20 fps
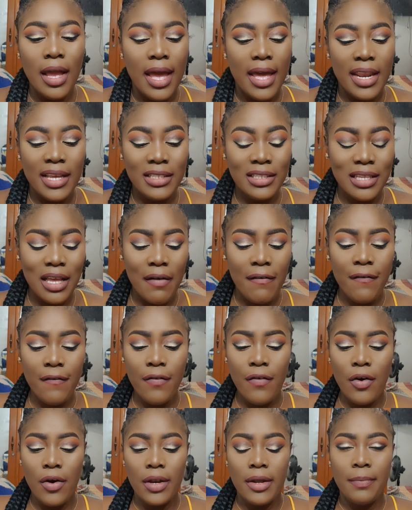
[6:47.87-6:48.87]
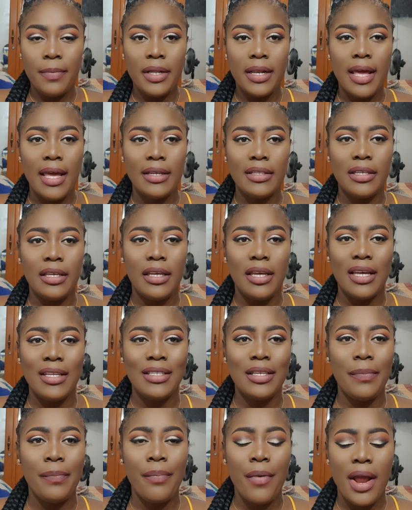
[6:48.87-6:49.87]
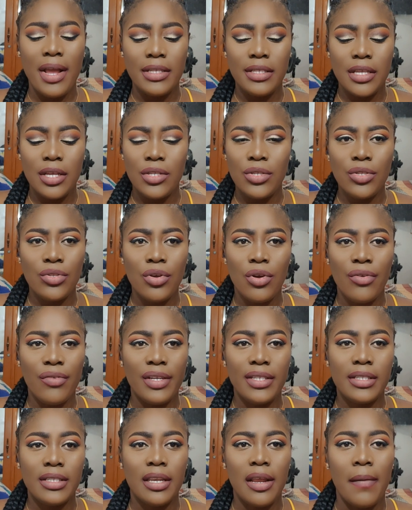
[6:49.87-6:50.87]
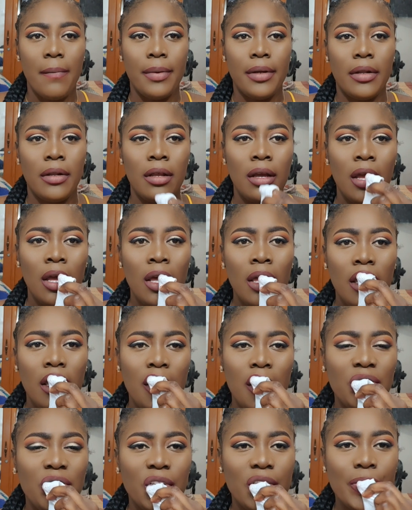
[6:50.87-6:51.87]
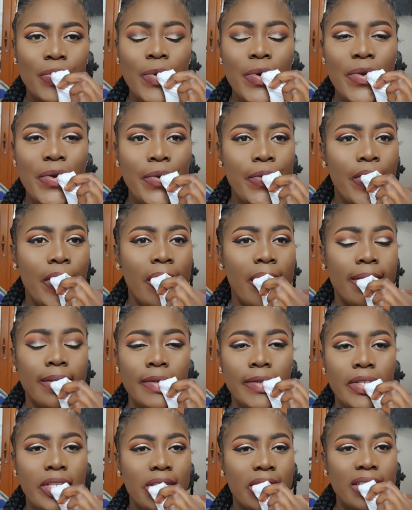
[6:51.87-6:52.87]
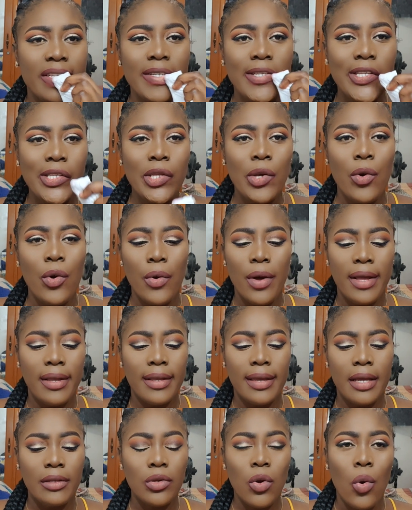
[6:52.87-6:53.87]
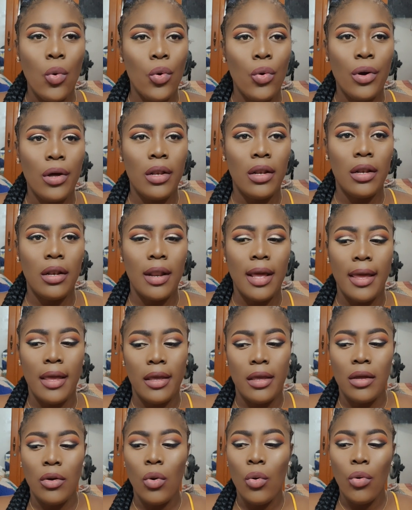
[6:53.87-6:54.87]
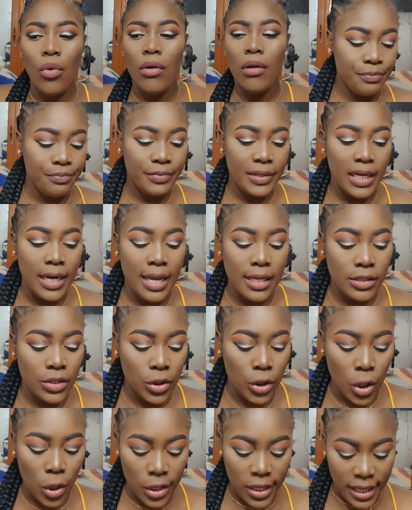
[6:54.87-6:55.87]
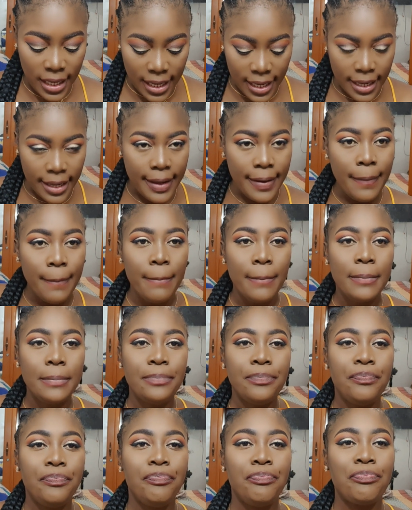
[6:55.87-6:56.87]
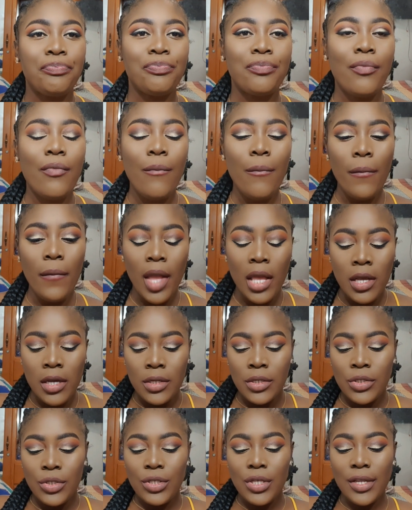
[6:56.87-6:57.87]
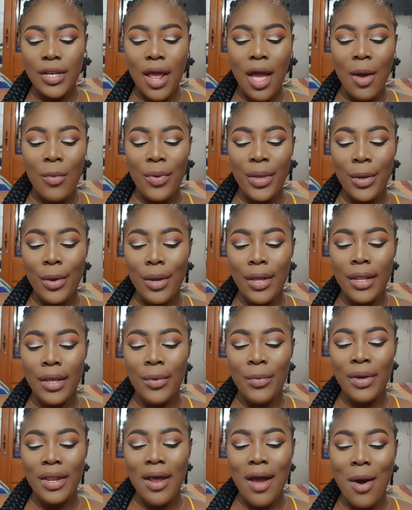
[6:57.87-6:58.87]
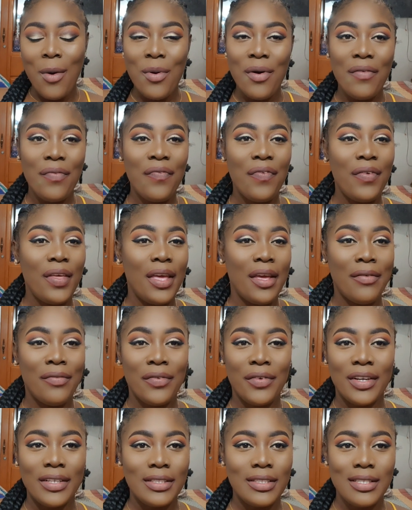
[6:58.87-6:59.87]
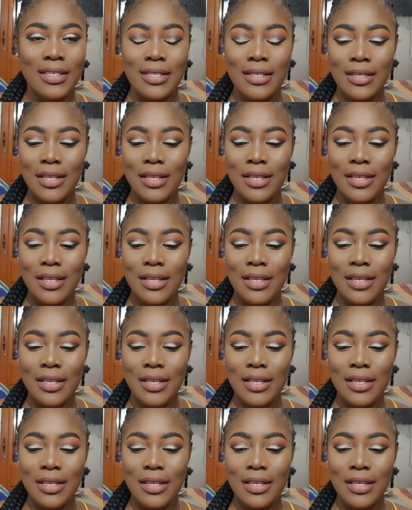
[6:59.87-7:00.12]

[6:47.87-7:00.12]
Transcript: And it's affordable, like the price is so reasonable. You just want to go on to the store and get all, like all. But that's okay. So now we're going in with our favorite